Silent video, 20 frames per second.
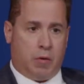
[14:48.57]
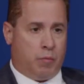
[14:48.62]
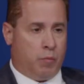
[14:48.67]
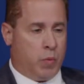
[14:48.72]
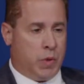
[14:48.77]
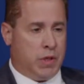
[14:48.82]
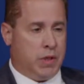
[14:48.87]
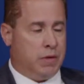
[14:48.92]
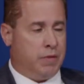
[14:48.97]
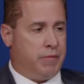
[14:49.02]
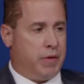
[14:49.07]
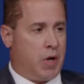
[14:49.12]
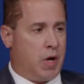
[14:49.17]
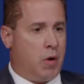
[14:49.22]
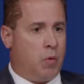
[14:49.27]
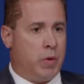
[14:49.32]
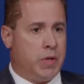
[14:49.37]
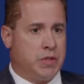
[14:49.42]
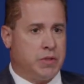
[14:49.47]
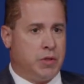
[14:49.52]
We need to figure
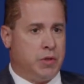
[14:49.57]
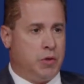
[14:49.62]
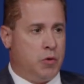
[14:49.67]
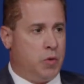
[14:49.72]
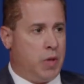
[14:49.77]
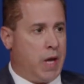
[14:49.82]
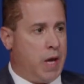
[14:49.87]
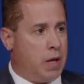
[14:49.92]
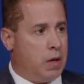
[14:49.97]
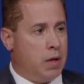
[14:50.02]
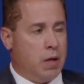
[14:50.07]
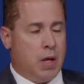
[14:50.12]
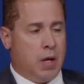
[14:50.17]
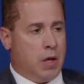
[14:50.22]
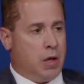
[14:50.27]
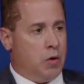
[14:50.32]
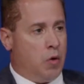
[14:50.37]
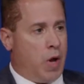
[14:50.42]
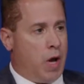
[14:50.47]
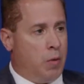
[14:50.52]
out ways to do that.
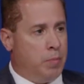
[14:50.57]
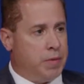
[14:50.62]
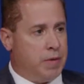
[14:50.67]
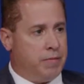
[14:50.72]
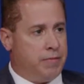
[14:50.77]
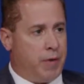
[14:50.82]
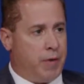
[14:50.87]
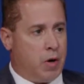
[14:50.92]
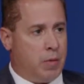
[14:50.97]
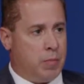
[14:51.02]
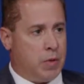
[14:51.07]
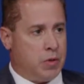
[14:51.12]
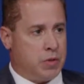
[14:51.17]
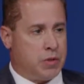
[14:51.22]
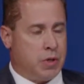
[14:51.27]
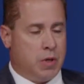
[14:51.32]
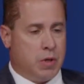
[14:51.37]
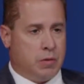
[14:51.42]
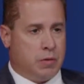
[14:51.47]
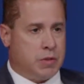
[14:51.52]
Help the
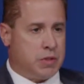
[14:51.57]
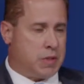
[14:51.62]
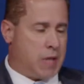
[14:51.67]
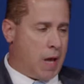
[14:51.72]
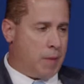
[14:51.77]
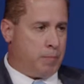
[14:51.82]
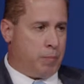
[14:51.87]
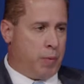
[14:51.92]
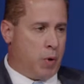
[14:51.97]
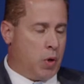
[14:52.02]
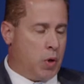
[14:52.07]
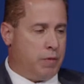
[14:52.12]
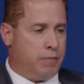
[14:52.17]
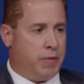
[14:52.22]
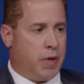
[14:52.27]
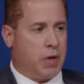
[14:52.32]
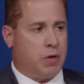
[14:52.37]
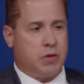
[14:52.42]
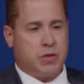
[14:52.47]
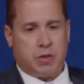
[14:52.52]
farmers. Stop pointing the
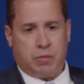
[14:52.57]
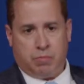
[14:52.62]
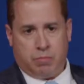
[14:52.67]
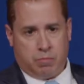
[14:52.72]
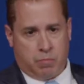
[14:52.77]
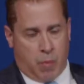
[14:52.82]
fingers.